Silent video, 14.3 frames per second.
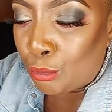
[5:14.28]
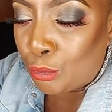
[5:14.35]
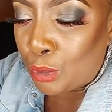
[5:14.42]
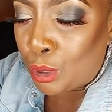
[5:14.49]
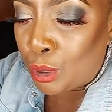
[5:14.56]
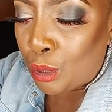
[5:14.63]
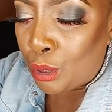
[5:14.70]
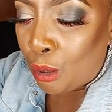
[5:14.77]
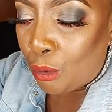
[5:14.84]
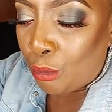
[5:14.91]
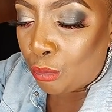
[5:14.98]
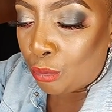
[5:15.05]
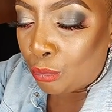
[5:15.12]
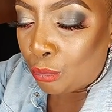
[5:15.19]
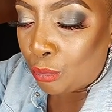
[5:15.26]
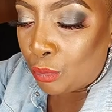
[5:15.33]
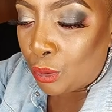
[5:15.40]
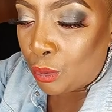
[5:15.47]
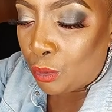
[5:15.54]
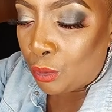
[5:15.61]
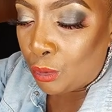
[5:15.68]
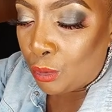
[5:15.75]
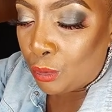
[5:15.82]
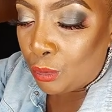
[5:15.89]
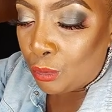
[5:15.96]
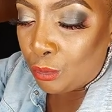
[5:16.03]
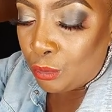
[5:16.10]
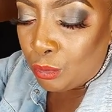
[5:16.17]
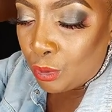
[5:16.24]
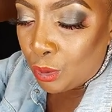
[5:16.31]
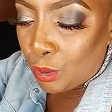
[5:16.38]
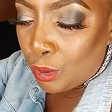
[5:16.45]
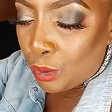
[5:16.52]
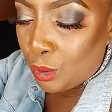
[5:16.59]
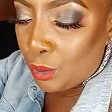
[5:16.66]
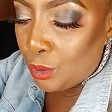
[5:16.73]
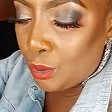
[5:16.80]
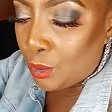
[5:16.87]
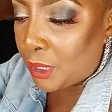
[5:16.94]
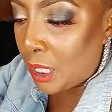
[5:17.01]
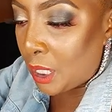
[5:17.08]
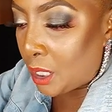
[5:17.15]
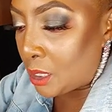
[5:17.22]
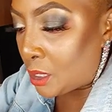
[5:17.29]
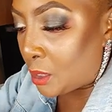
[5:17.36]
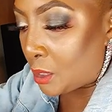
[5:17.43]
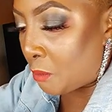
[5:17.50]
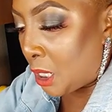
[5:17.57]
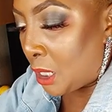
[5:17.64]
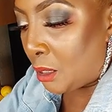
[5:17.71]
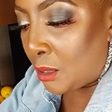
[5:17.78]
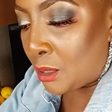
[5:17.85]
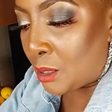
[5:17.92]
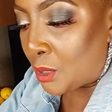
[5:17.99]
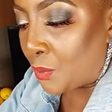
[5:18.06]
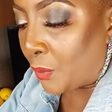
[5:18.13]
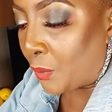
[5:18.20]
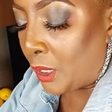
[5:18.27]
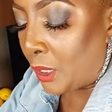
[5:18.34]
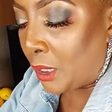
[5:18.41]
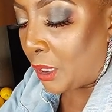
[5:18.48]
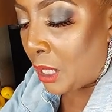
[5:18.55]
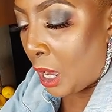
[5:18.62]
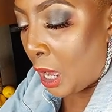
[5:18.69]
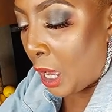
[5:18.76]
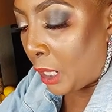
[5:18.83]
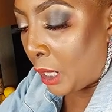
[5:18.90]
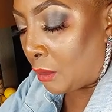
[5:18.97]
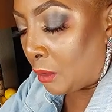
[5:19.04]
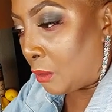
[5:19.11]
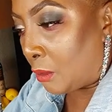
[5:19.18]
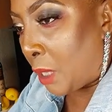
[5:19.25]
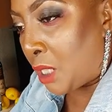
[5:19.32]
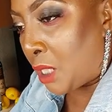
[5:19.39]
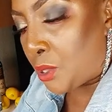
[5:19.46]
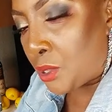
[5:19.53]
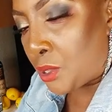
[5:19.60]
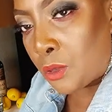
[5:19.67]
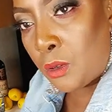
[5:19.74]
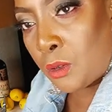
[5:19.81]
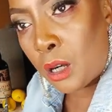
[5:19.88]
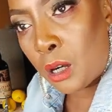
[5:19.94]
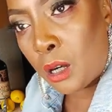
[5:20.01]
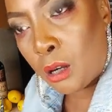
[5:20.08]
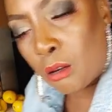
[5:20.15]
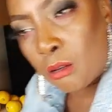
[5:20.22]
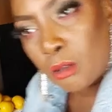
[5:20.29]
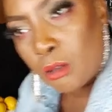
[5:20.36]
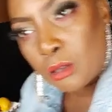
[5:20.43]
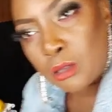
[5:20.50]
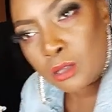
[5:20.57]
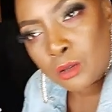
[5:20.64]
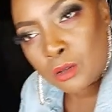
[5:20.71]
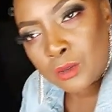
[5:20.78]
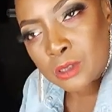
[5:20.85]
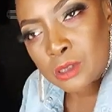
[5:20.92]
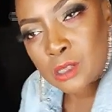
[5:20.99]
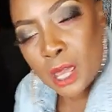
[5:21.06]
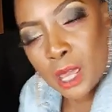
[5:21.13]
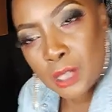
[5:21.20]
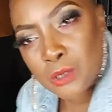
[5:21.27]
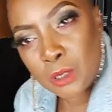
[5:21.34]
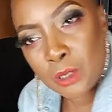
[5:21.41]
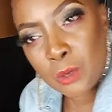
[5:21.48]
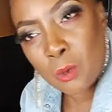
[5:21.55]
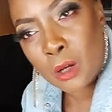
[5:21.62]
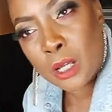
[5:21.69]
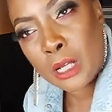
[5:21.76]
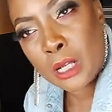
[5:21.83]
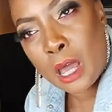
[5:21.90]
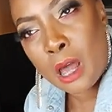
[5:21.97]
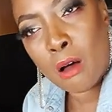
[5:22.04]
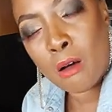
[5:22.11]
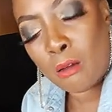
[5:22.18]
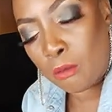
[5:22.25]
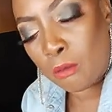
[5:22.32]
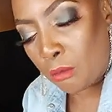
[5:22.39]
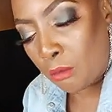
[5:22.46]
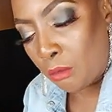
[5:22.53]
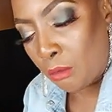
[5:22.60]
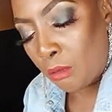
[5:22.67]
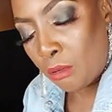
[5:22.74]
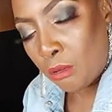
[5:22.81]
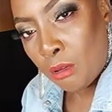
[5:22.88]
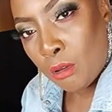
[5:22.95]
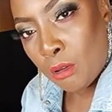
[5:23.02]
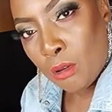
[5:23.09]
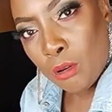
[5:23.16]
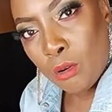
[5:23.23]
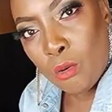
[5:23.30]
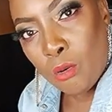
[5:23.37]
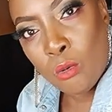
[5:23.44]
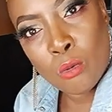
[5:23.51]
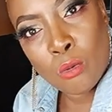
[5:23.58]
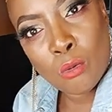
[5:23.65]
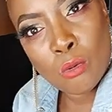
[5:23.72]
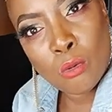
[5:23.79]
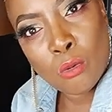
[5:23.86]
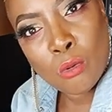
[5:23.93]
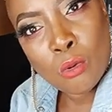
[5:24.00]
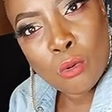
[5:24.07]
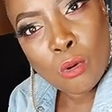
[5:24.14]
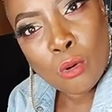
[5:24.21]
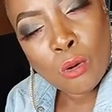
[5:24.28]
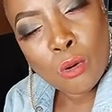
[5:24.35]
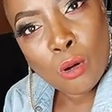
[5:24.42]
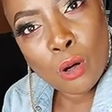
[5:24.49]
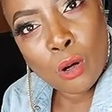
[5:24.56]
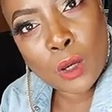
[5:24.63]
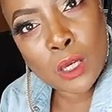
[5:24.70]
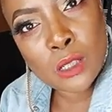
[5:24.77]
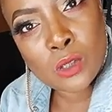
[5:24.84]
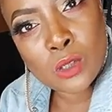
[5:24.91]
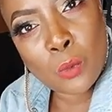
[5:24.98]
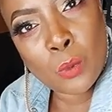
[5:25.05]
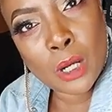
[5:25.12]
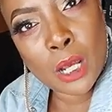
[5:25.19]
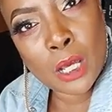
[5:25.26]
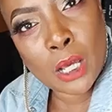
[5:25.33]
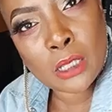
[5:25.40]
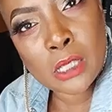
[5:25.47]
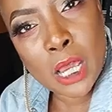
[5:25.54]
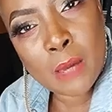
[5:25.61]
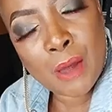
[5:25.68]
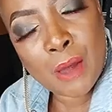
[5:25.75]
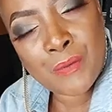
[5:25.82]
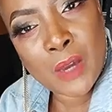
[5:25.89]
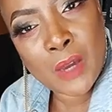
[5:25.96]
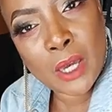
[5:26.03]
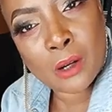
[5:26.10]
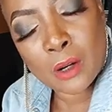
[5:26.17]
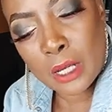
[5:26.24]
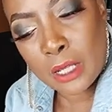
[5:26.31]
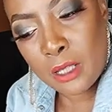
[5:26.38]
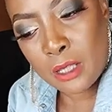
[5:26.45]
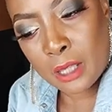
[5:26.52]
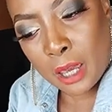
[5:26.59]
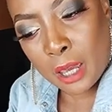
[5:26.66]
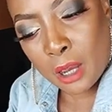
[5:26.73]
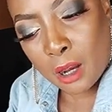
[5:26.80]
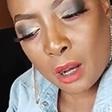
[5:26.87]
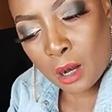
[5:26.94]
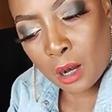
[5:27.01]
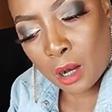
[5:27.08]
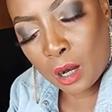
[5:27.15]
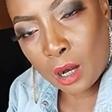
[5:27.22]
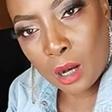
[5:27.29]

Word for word: you know, you'll You'll think it's meat. It's really not. Make sure, you know, this is actually working out. Ooh. Okay, so when I take my finger in there,